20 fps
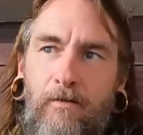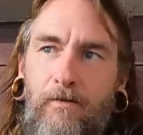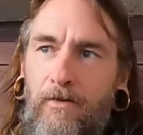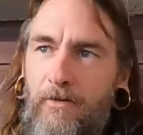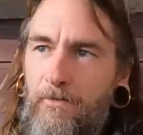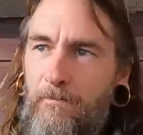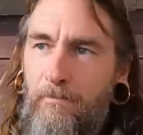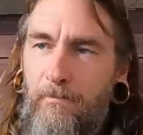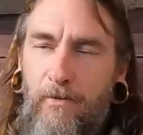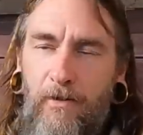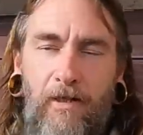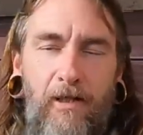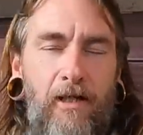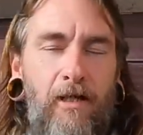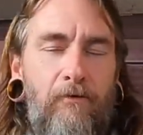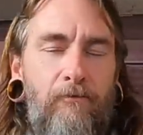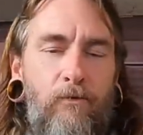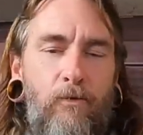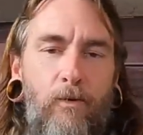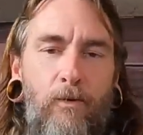There's
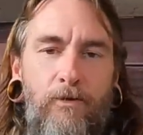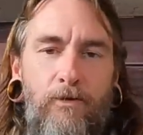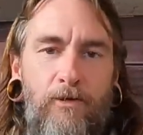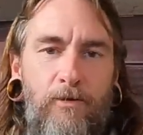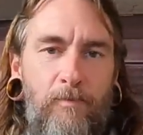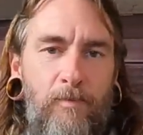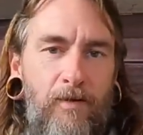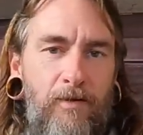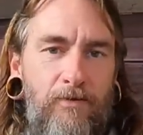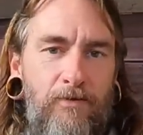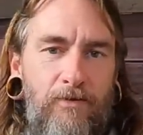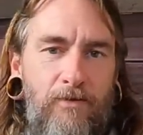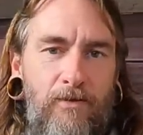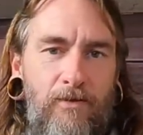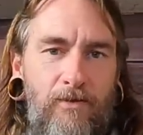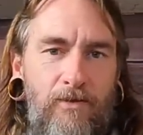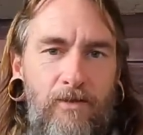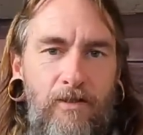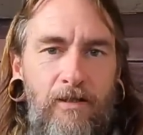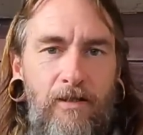plenty of gorgeous places
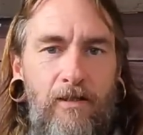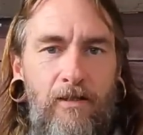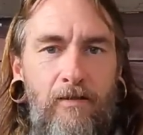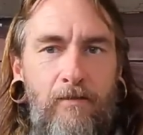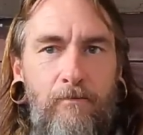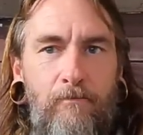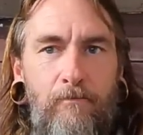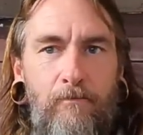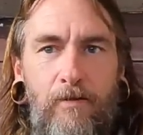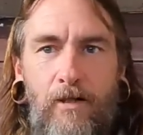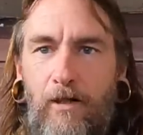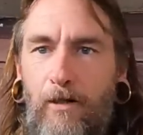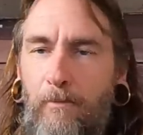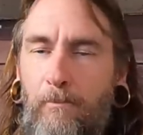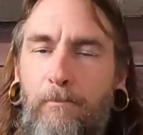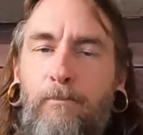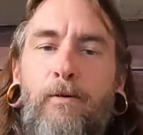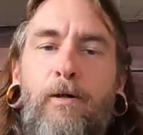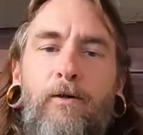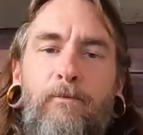to see that are
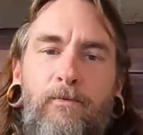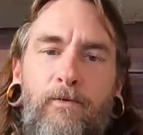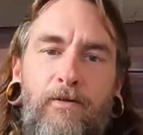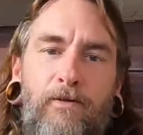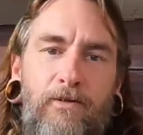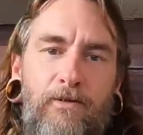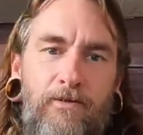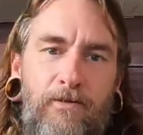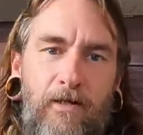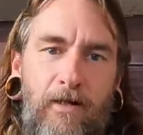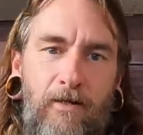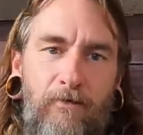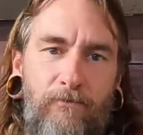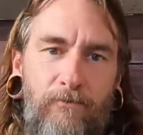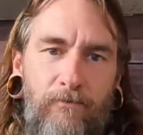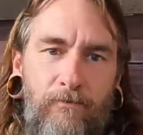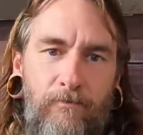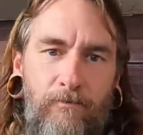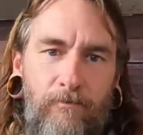perfectly safe.